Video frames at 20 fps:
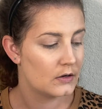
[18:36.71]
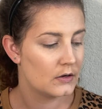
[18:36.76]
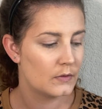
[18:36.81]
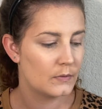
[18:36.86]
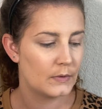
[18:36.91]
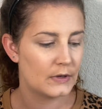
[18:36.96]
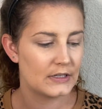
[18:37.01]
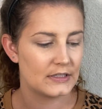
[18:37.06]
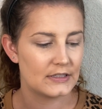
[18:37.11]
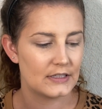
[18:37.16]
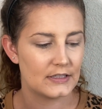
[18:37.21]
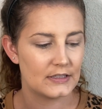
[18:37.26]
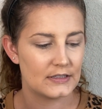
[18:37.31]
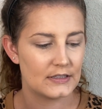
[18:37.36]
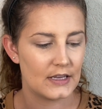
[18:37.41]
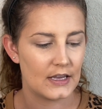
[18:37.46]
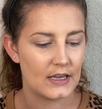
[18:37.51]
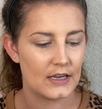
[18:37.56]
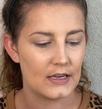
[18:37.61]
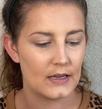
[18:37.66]
What does this
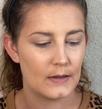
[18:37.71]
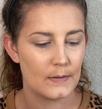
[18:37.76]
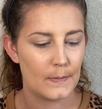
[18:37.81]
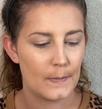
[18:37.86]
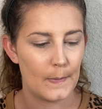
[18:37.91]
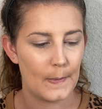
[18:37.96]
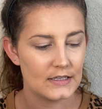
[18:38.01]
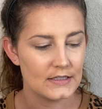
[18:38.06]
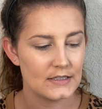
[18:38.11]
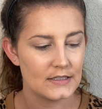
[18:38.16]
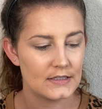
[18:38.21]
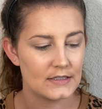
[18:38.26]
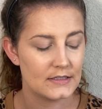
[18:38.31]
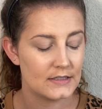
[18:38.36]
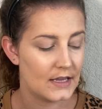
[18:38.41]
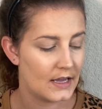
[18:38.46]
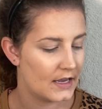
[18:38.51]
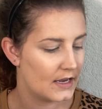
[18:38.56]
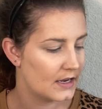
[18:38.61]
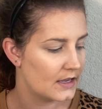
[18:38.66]
say? It doesn't
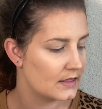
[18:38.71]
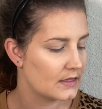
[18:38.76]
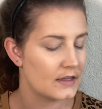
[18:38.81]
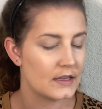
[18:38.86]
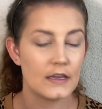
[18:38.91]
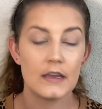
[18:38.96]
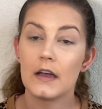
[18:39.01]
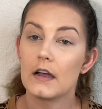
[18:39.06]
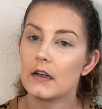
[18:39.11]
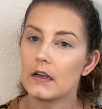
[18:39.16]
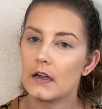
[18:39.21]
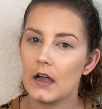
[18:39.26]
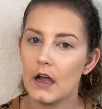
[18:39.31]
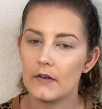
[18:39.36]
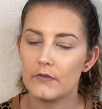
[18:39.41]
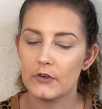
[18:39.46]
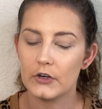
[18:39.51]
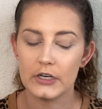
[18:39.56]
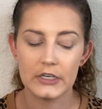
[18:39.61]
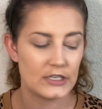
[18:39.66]
say the
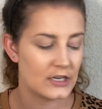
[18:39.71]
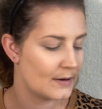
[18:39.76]
coverage.